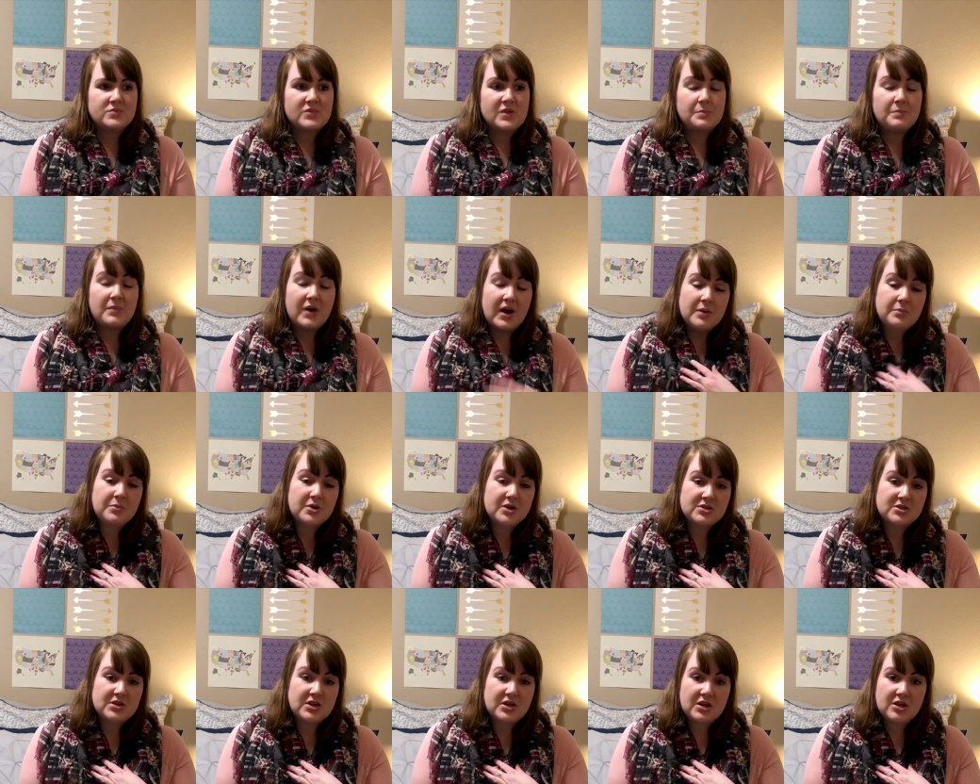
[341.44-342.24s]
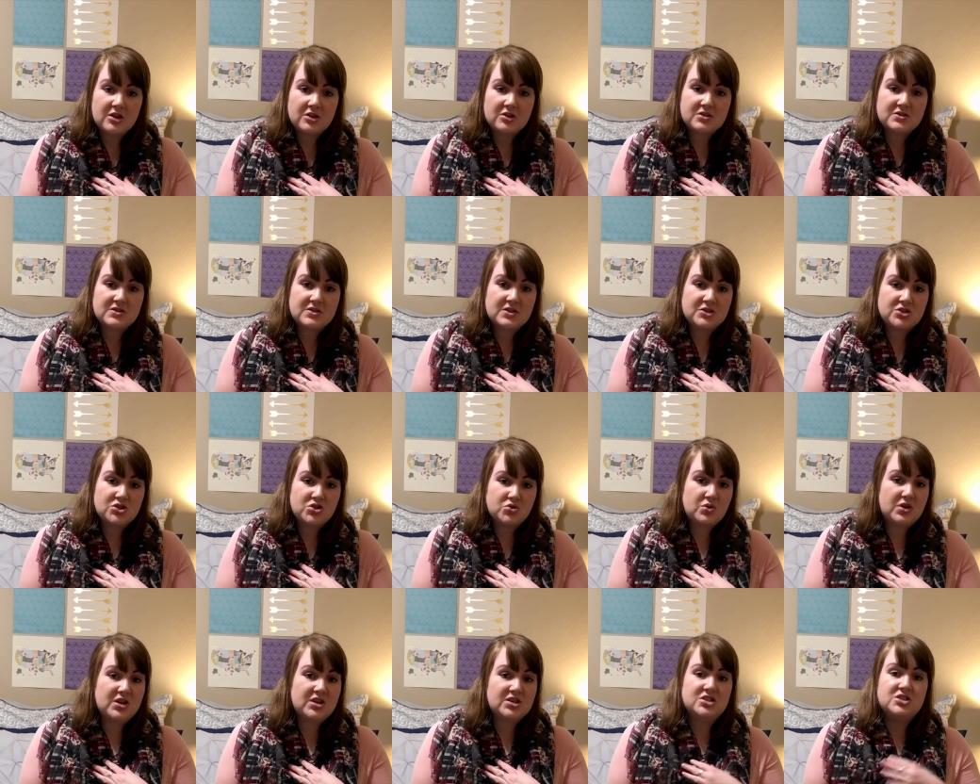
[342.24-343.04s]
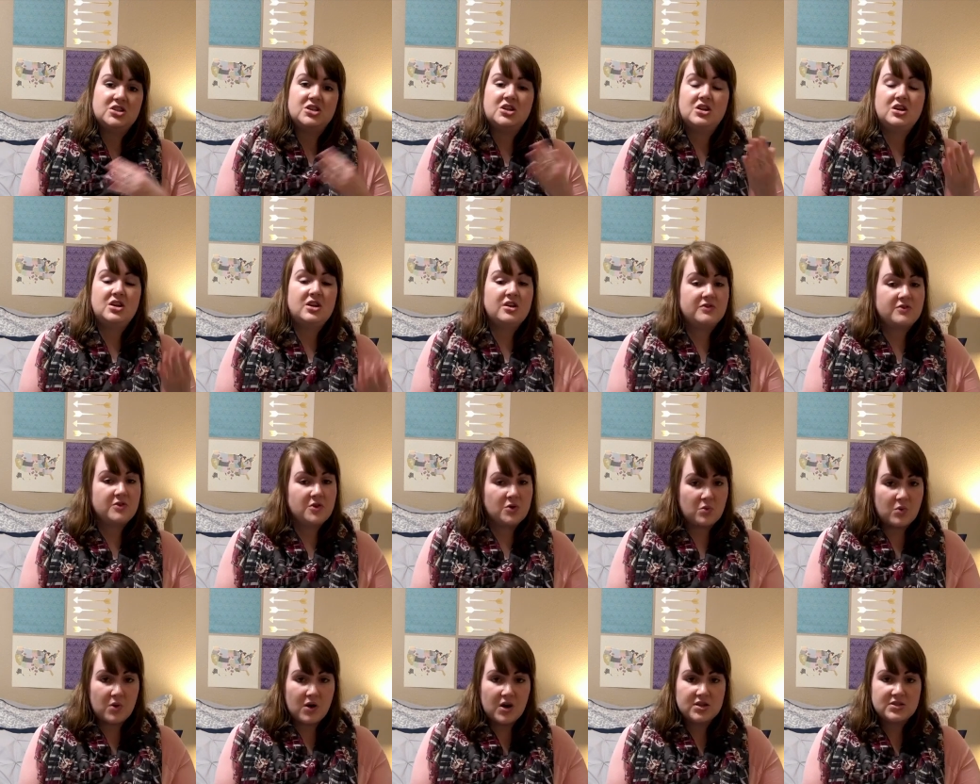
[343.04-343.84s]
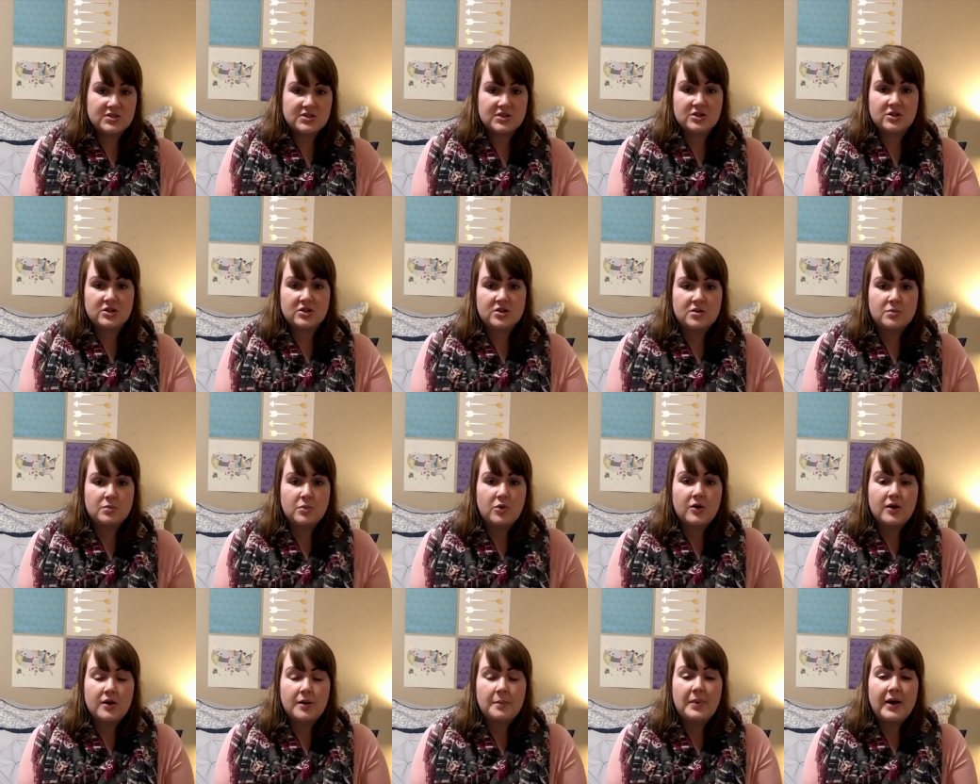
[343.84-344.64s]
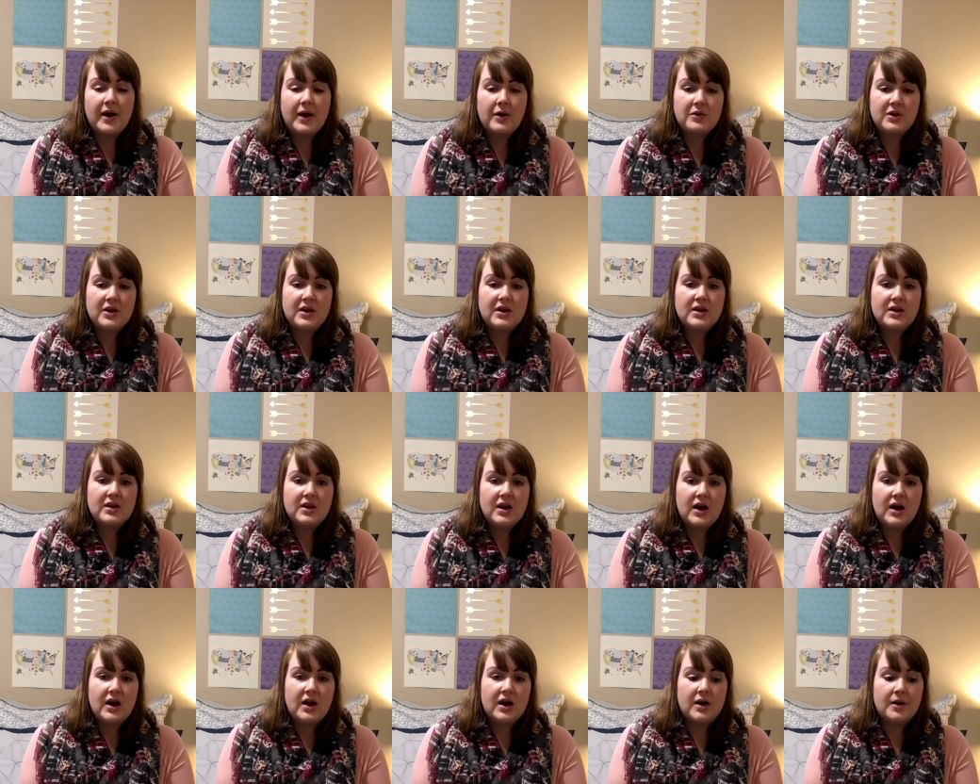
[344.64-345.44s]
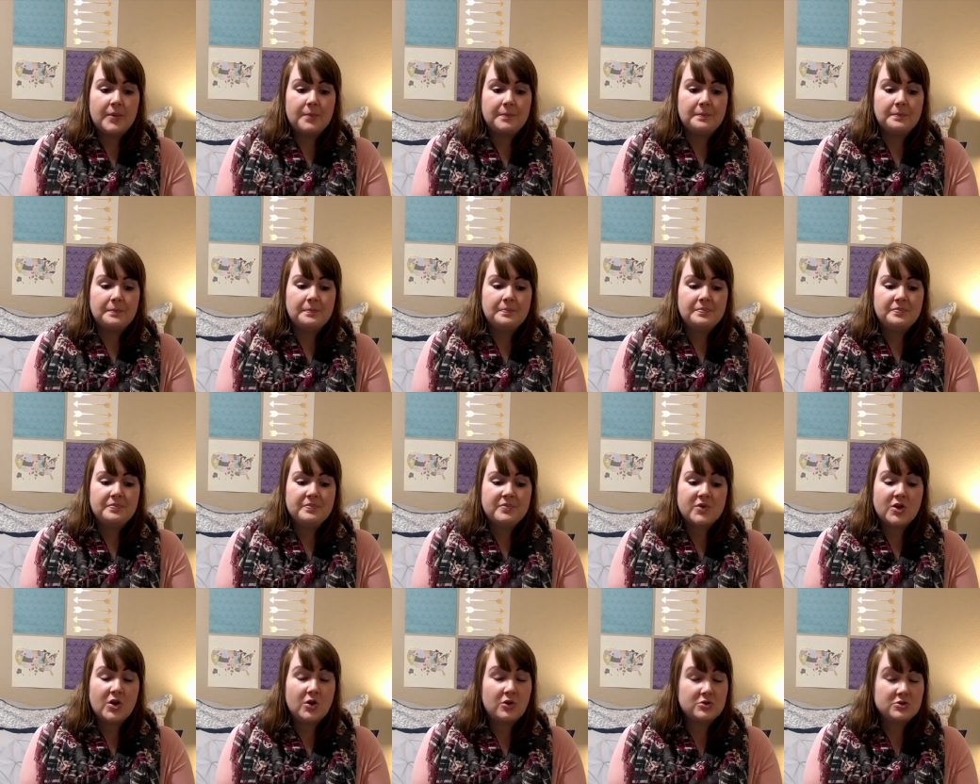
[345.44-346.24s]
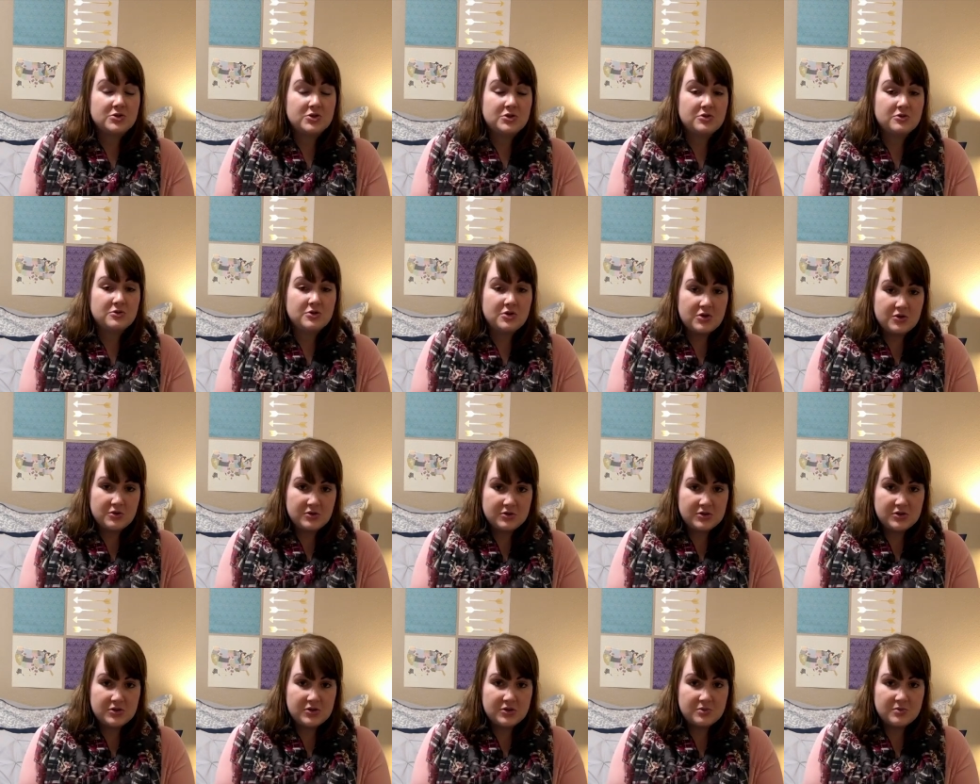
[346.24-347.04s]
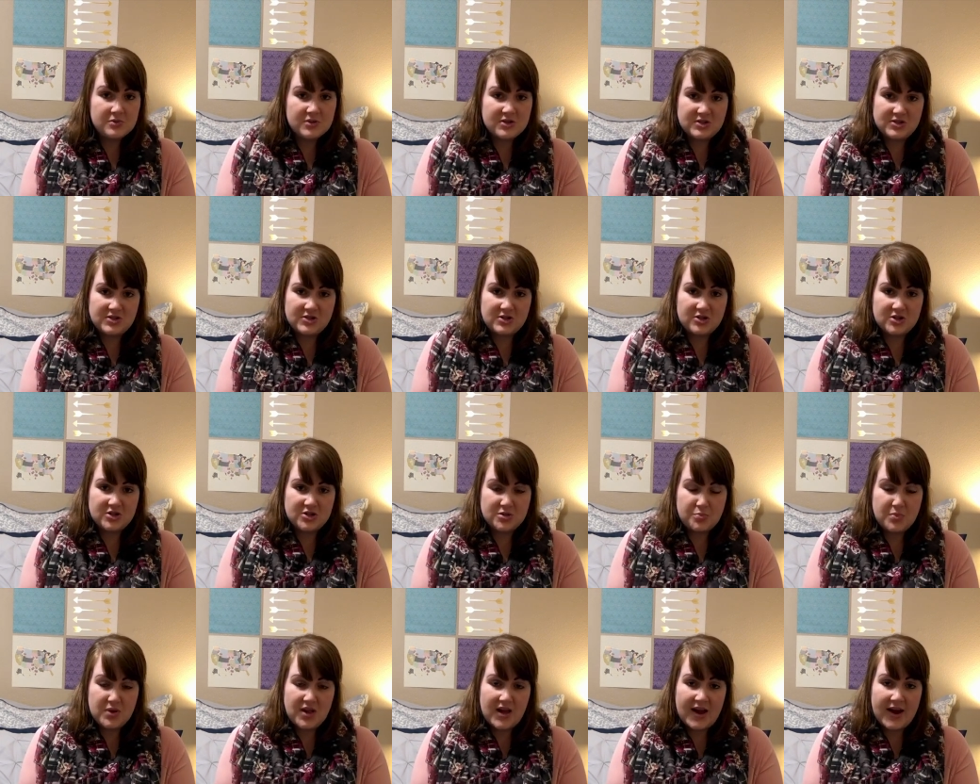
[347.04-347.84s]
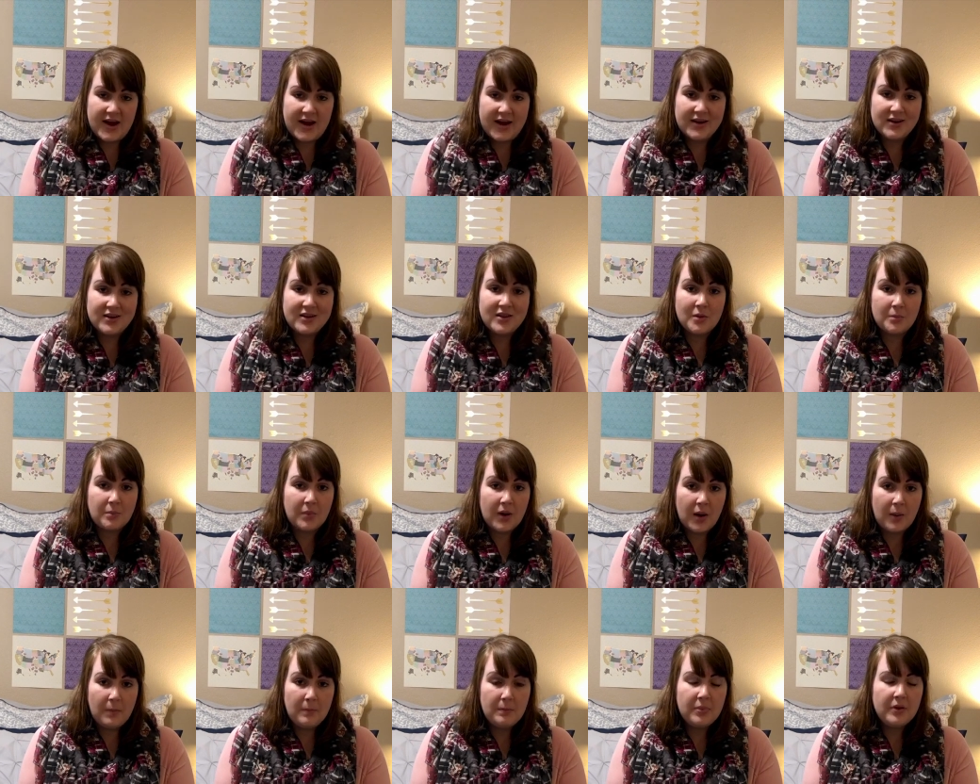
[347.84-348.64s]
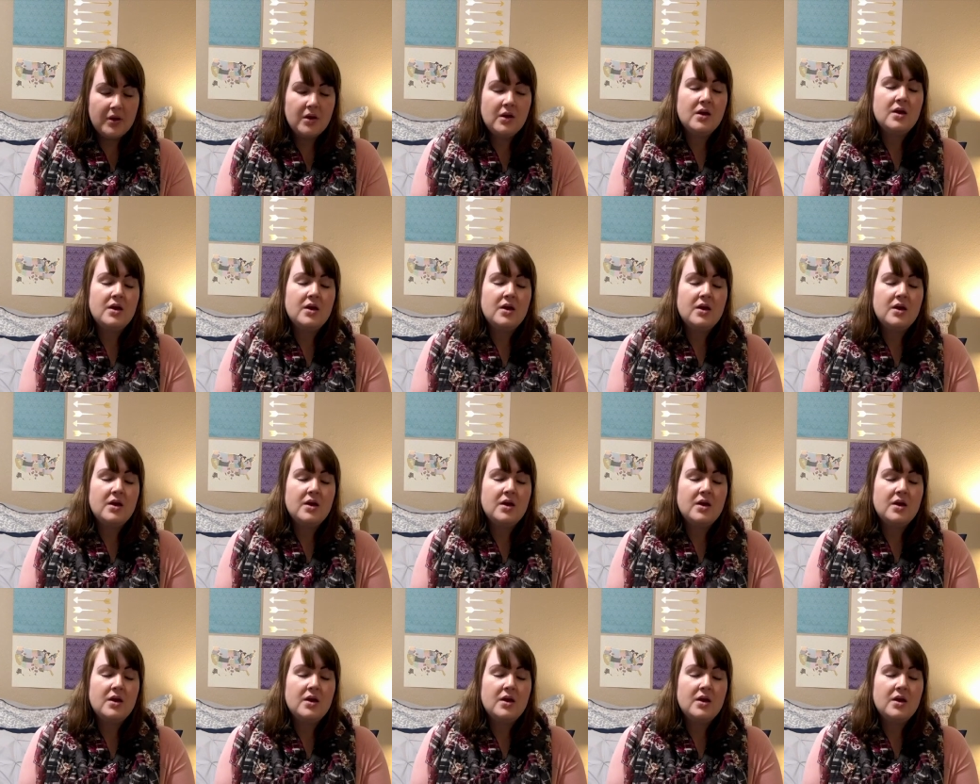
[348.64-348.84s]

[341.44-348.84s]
My particular situation, if you want to learn more about it, go to YouTube and search Behind the Bump.